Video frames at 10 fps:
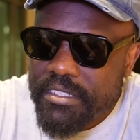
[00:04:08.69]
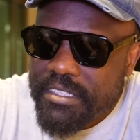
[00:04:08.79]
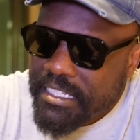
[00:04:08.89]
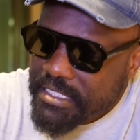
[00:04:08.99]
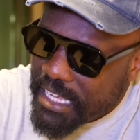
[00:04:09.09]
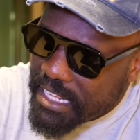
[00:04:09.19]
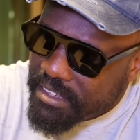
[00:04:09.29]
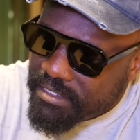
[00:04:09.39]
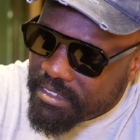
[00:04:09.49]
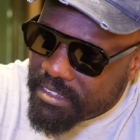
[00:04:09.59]
They say
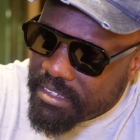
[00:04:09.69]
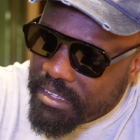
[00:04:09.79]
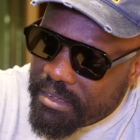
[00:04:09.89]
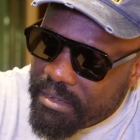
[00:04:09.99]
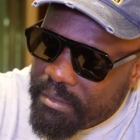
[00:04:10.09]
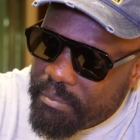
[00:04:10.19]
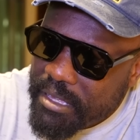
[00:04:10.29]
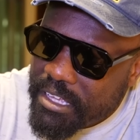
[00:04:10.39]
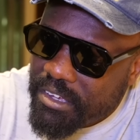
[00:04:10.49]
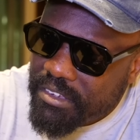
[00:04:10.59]
this
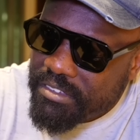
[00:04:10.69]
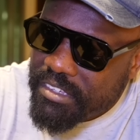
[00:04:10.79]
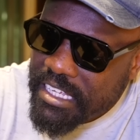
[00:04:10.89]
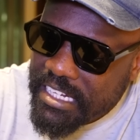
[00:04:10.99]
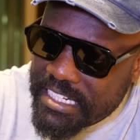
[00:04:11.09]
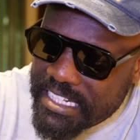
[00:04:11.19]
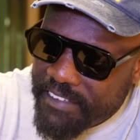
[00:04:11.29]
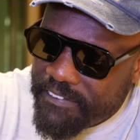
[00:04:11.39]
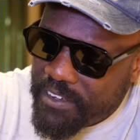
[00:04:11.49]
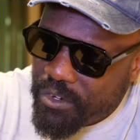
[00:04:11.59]
because they
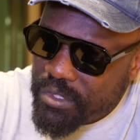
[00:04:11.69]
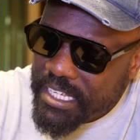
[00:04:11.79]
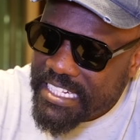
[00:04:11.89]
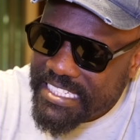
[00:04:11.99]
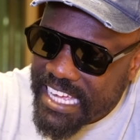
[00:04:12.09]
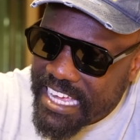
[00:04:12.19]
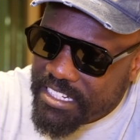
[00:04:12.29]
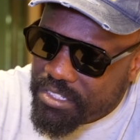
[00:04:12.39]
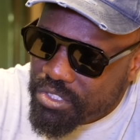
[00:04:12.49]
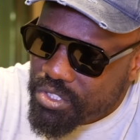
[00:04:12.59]
feel they're
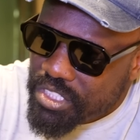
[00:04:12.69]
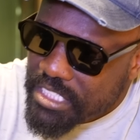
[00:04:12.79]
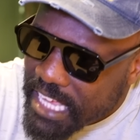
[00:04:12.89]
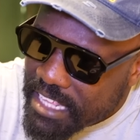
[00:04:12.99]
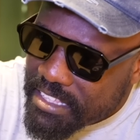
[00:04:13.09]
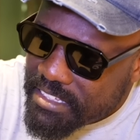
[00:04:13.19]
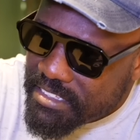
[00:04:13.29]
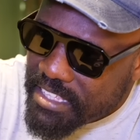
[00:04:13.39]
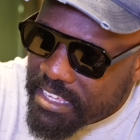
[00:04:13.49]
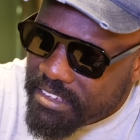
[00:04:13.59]
entitled to say
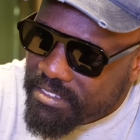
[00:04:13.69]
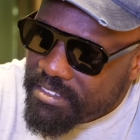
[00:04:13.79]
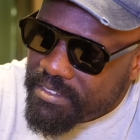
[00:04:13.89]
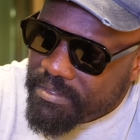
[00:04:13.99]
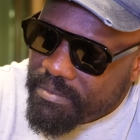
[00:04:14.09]
these things.